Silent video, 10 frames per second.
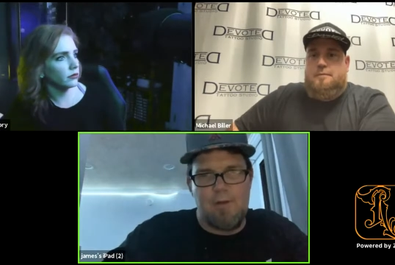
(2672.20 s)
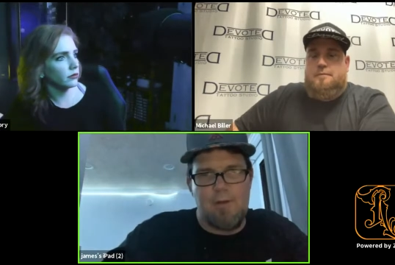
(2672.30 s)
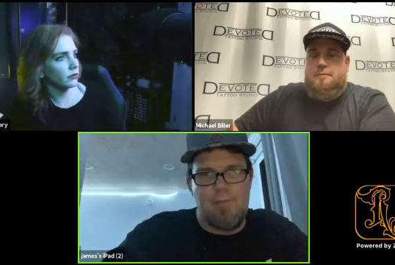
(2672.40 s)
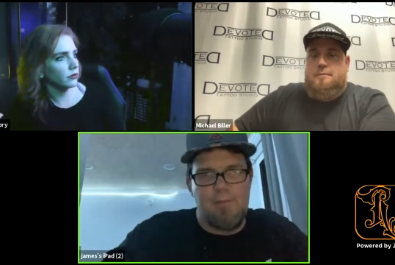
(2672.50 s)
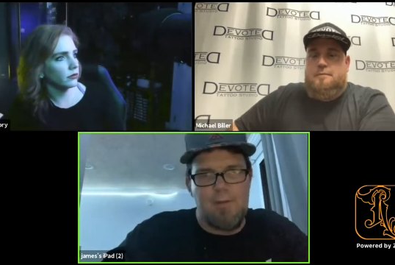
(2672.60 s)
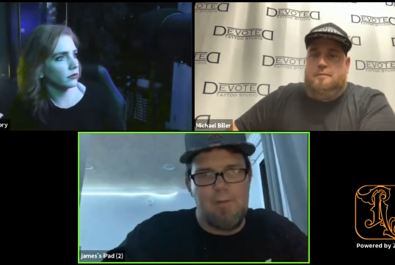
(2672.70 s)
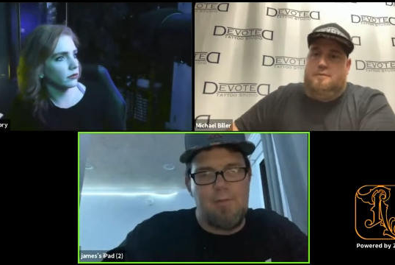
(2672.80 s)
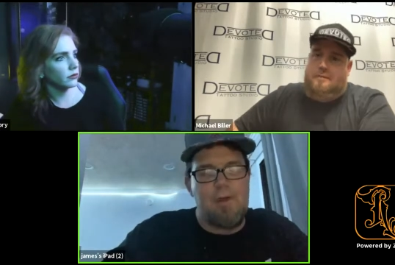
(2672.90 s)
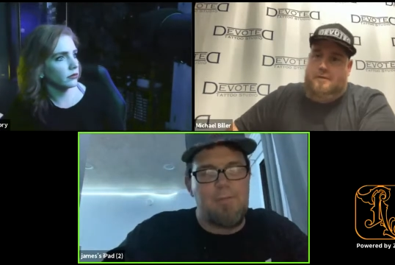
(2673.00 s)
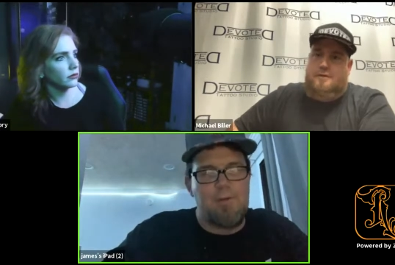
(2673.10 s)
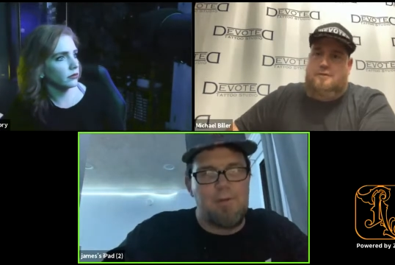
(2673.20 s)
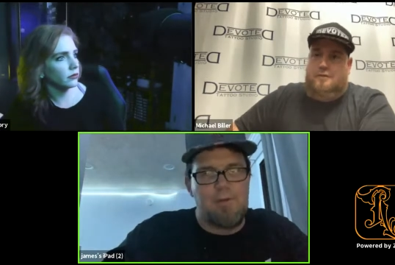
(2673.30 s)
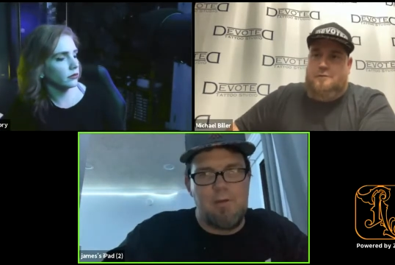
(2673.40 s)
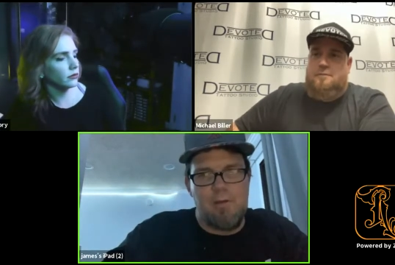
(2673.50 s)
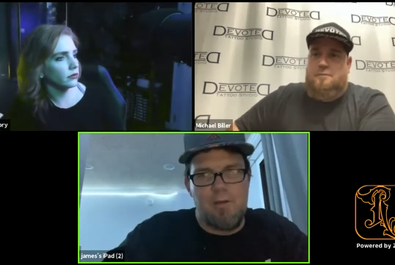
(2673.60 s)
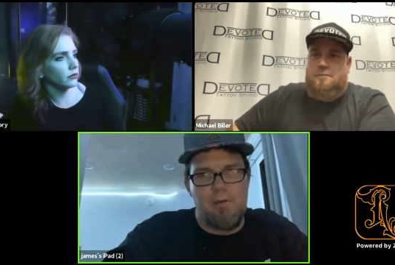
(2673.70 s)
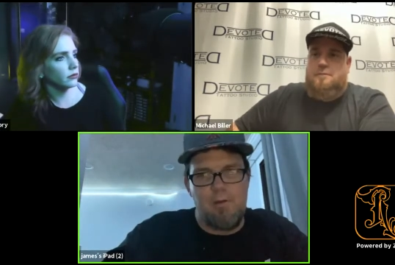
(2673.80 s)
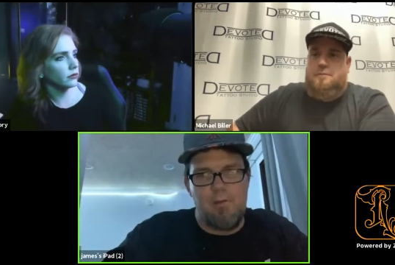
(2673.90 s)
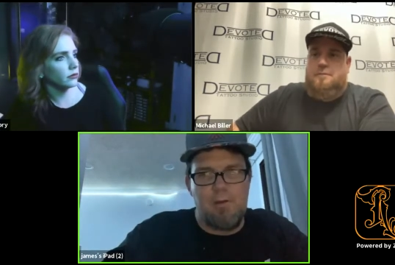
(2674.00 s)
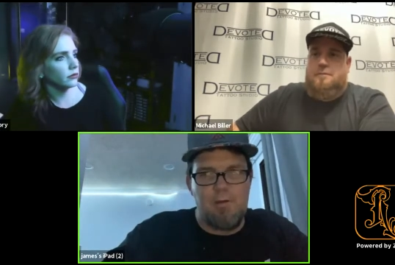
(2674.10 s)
Speaker 1: cap, in my opinion. I don't know